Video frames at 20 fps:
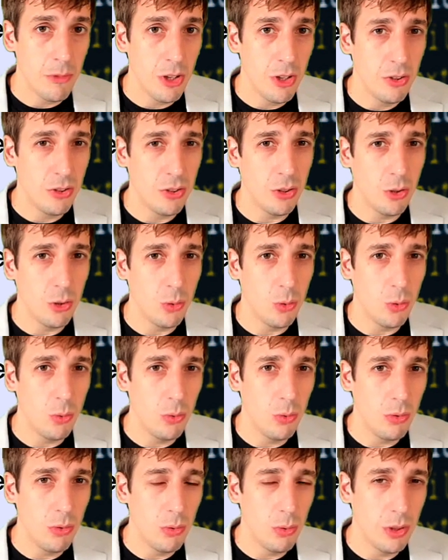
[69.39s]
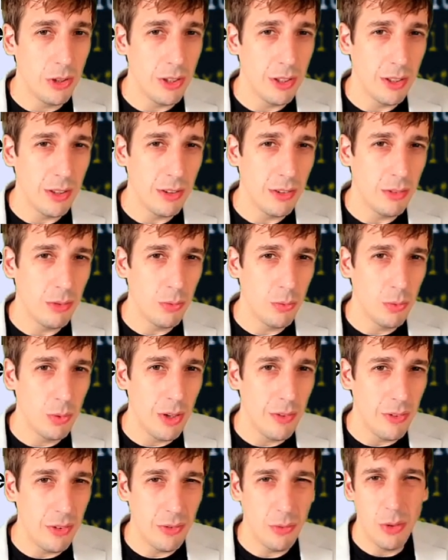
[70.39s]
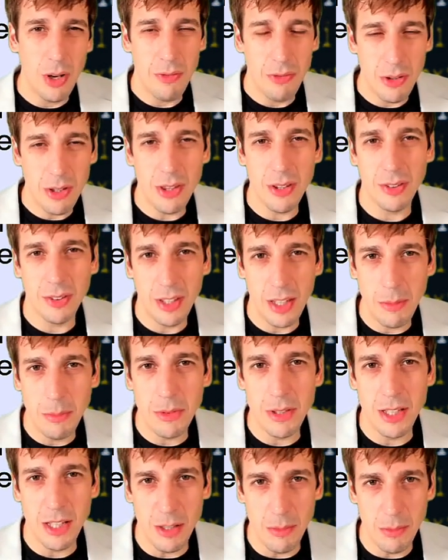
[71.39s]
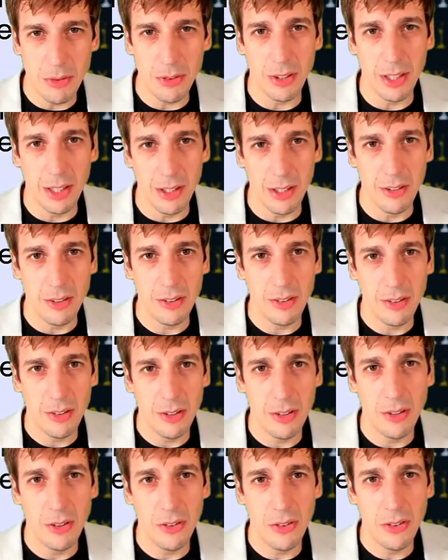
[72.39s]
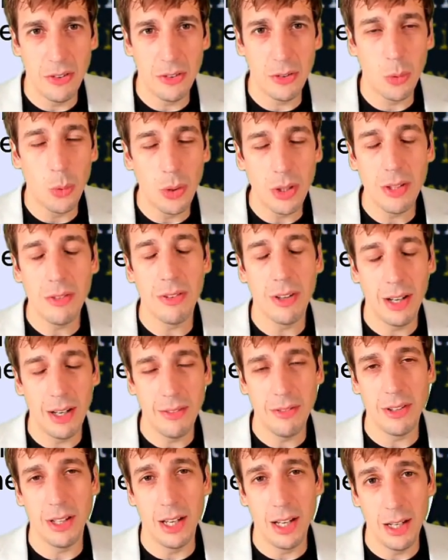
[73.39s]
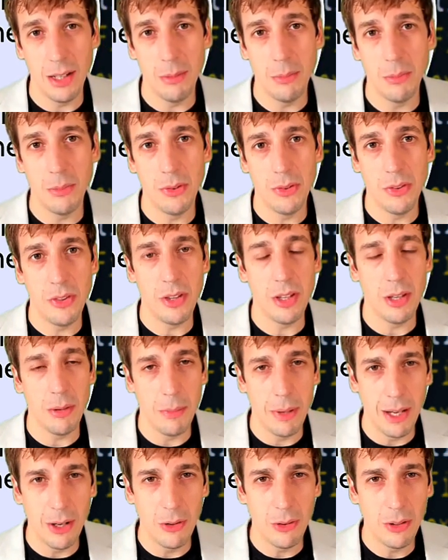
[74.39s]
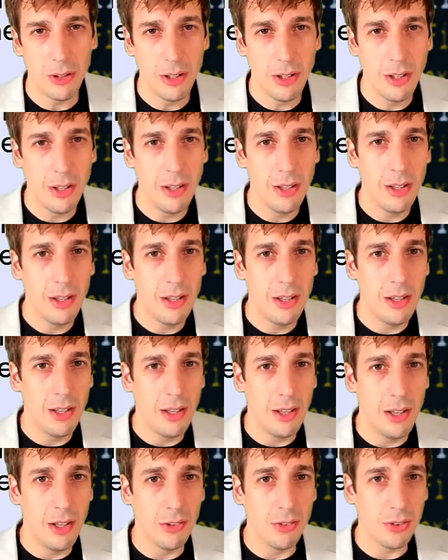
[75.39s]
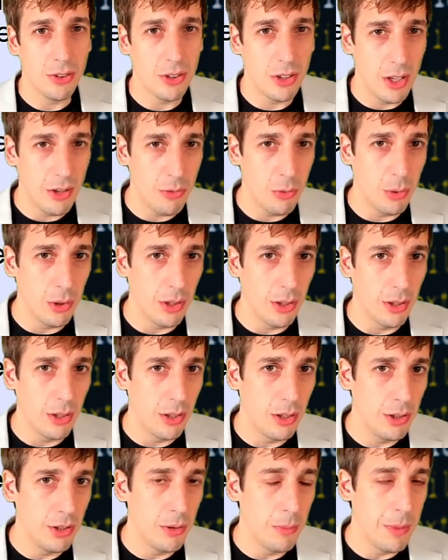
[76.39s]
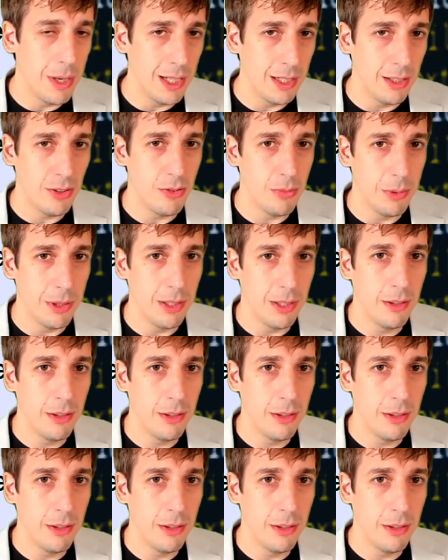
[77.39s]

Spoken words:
So with roughly the same team size, there's 25 times the amount of software under management.